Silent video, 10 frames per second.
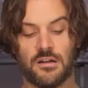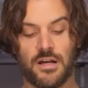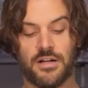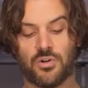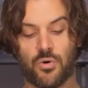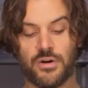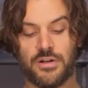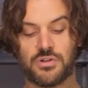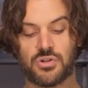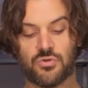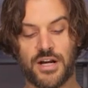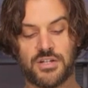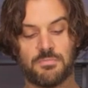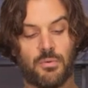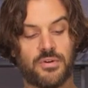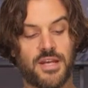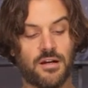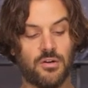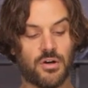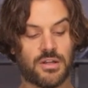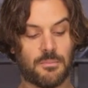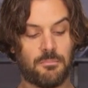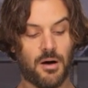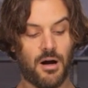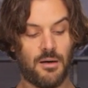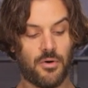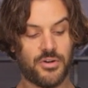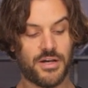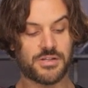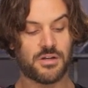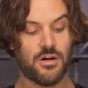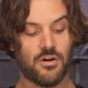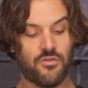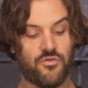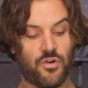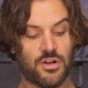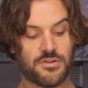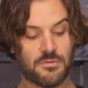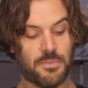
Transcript: Light accordion stretch, but we take a look at the palm on this, full leather